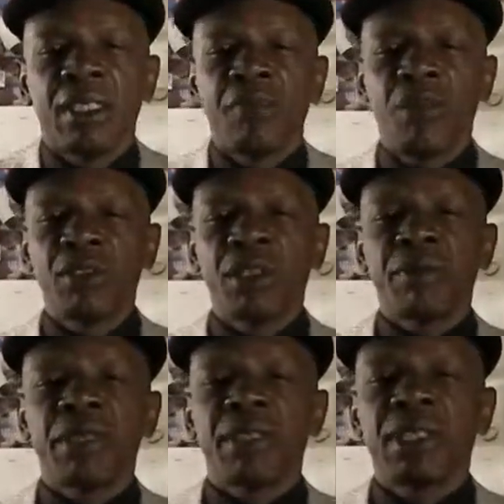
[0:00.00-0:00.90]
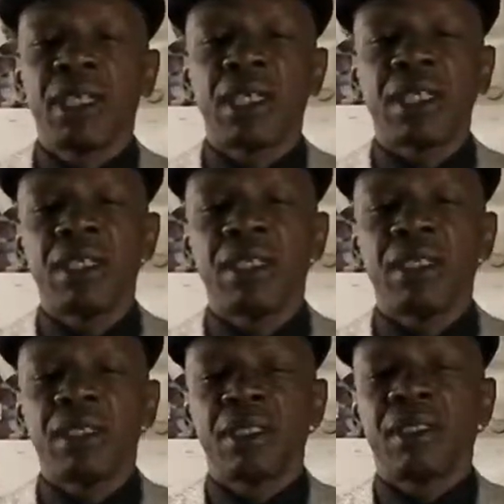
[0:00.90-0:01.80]
Most of it's
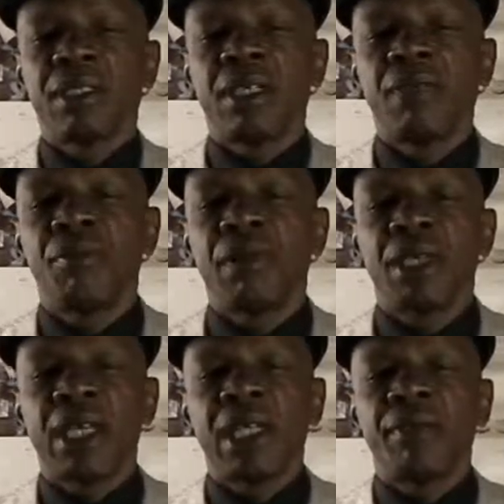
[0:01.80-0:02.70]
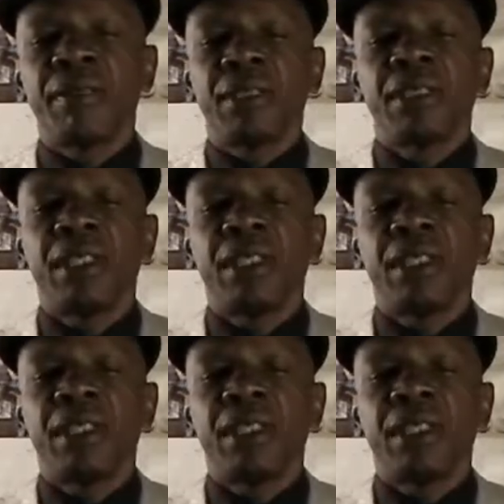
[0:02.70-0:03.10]
good stuff, but a lot of it